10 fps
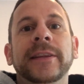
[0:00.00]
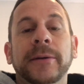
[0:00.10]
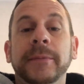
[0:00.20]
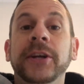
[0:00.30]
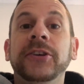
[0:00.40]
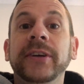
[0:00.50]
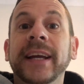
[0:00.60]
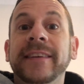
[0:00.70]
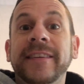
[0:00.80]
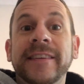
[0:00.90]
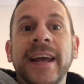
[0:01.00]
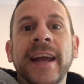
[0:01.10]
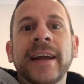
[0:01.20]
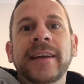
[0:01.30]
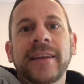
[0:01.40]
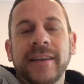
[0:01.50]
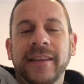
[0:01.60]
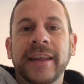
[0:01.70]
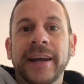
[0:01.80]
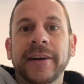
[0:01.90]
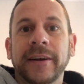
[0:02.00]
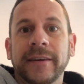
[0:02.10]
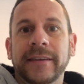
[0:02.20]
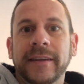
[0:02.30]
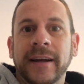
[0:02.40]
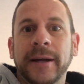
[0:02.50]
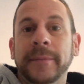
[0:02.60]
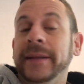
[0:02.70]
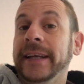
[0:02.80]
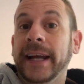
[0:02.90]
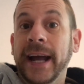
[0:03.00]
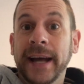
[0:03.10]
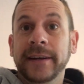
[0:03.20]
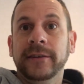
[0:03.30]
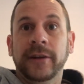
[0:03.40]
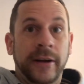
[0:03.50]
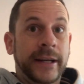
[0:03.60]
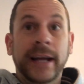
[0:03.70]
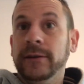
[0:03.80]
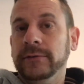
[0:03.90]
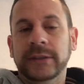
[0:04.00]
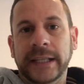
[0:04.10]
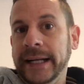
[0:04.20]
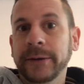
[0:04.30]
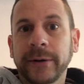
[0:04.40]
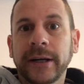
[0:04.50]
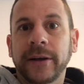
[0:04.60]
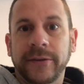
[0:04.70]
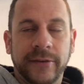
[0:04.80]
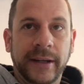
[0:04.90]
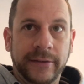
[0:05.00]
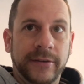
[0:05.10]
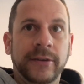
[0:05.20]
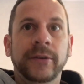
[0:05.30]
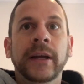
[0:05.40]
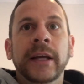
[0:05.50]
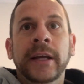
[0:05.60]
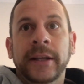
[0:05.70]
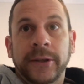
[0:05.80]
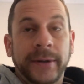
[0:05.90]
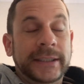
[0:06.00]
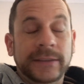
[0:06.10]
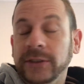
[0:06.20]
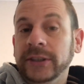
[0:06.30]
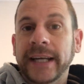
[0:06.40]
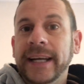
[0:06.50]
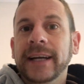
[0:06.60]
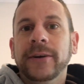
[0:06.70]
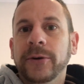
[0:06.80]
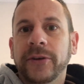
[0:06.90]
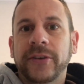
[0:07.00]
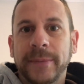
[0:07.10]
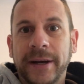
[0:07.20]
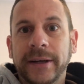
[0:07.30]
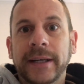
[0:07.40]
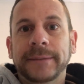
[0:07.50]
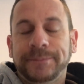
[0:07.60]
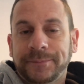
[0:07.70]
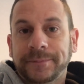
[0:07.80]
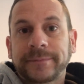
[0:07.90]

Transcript: Their ministry had stayed there, and they hadn't gone out to anywhere else, not to the rest of Judea or Samaria,